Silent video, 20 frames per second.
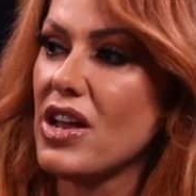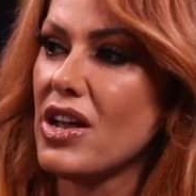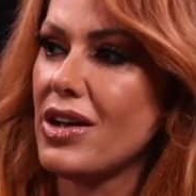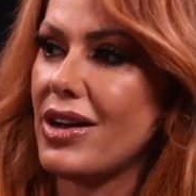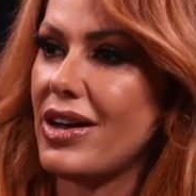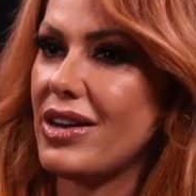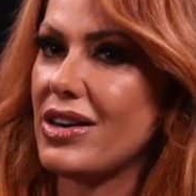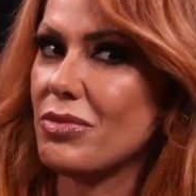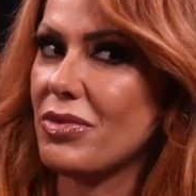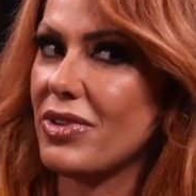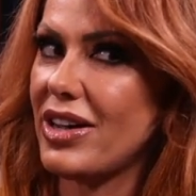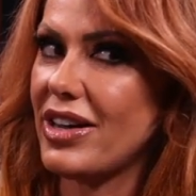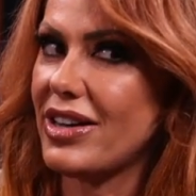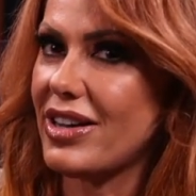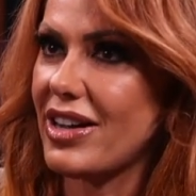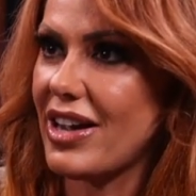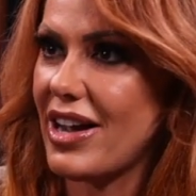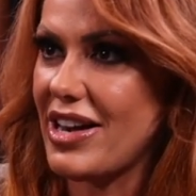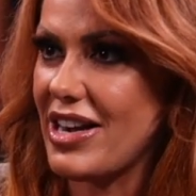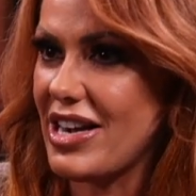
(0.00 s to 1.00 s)
And I'm
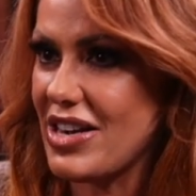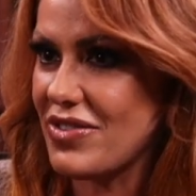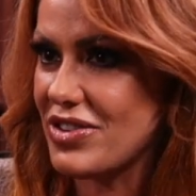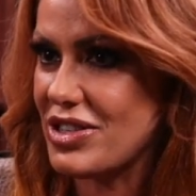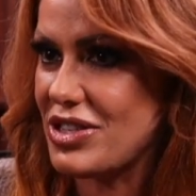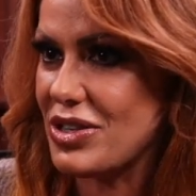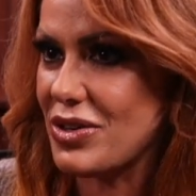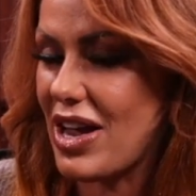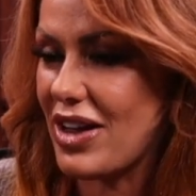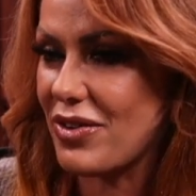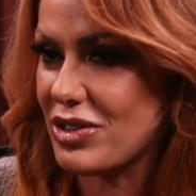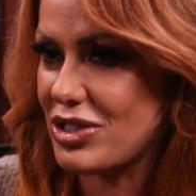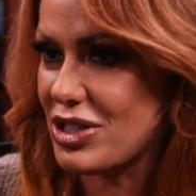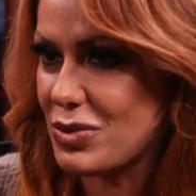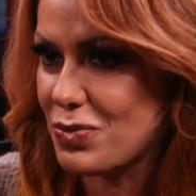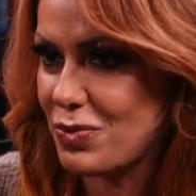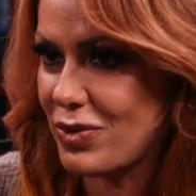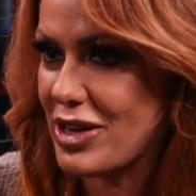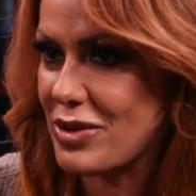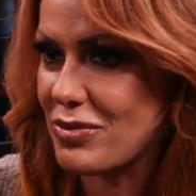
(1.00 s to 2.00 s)
like, I was
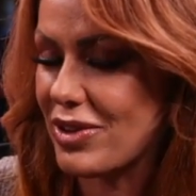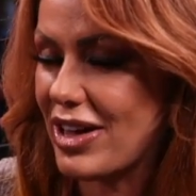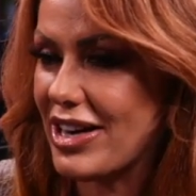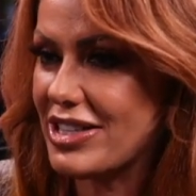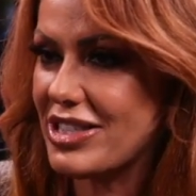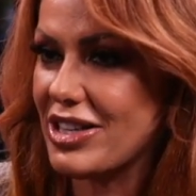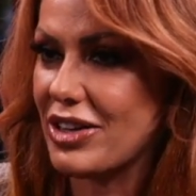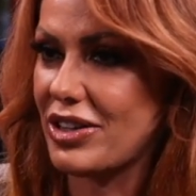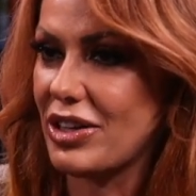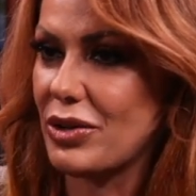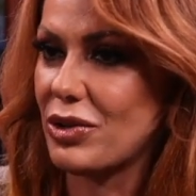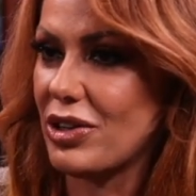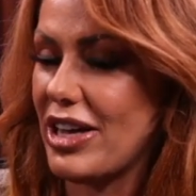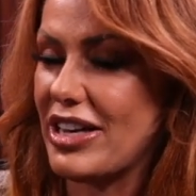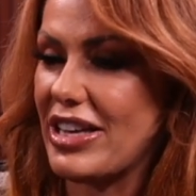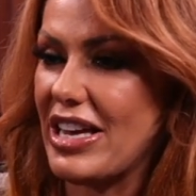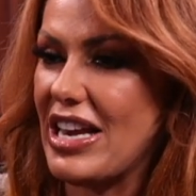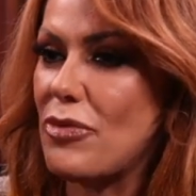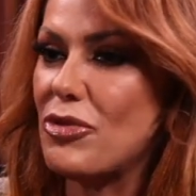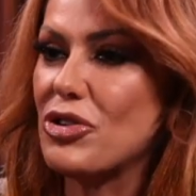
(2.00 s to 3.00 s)
just playing blackjack. And they were
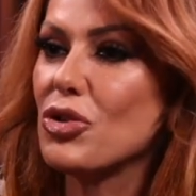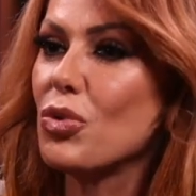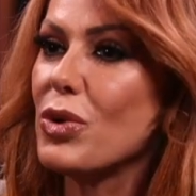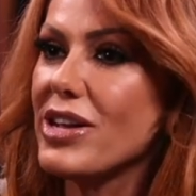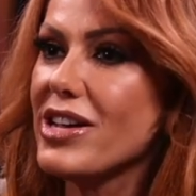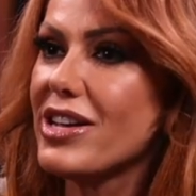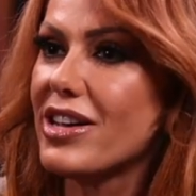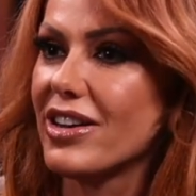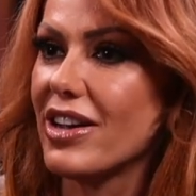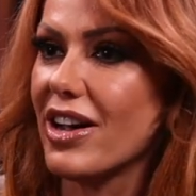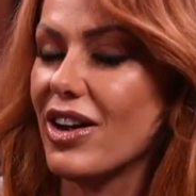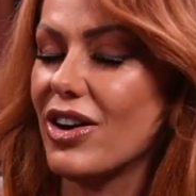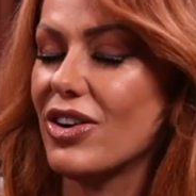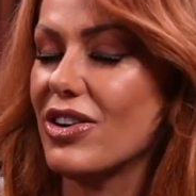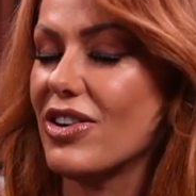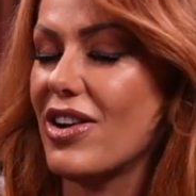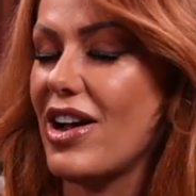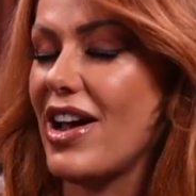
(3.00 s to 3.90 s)
like, "It happened a week ago."